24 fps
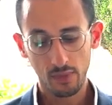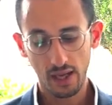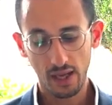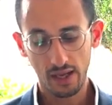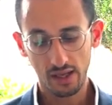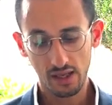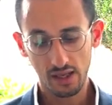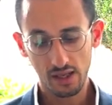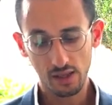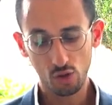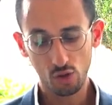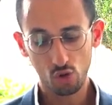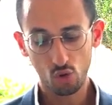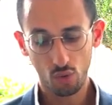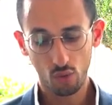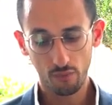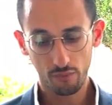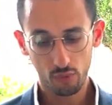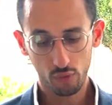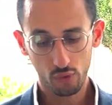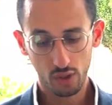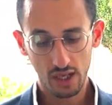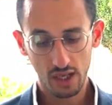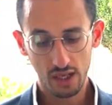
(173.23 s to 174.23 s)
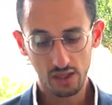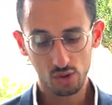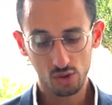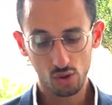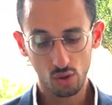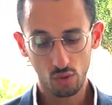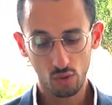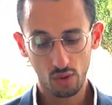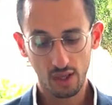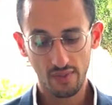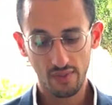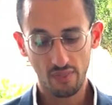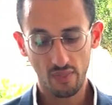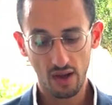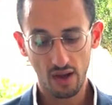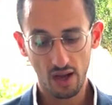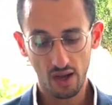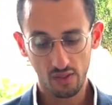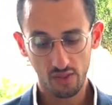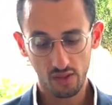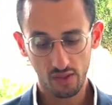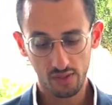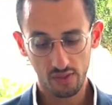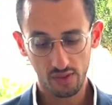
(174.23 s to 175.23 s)
Again, don't forget to look at the
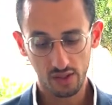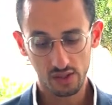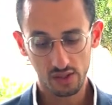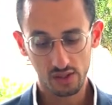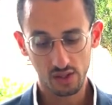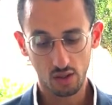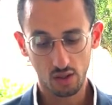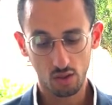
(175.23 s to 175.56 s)
other things,